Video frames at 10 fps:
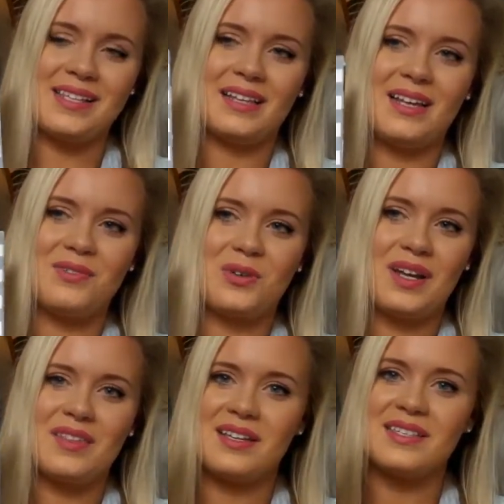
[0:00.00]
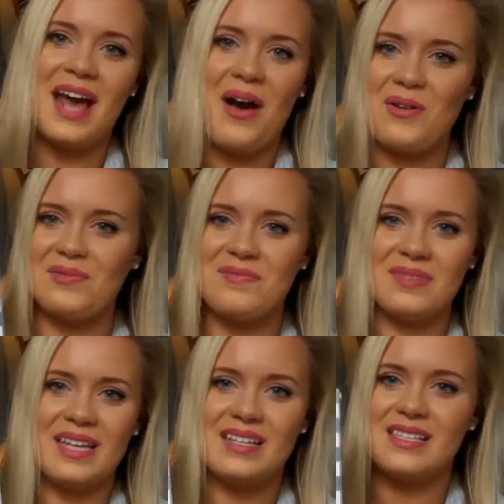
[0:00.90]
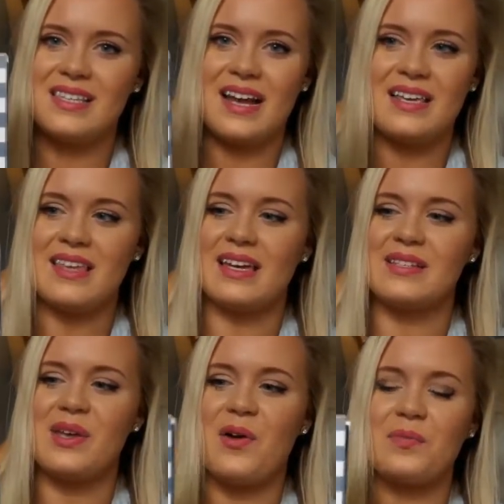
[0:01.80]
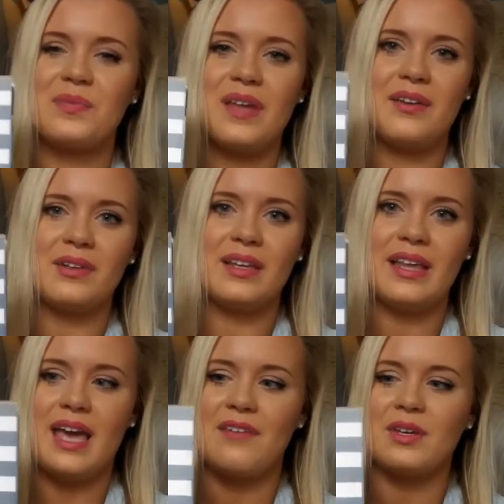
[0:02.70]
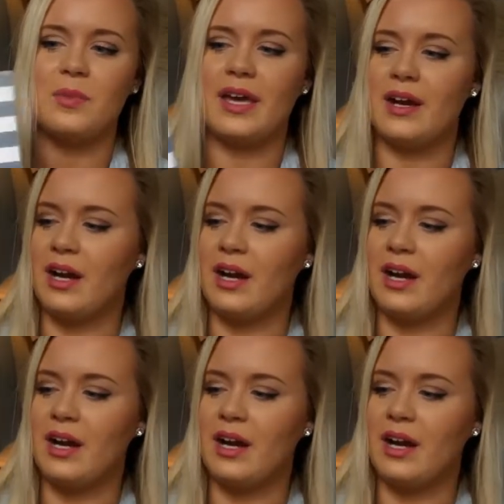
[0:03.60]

I love to write things down, lists, anything, so I really like having a planner.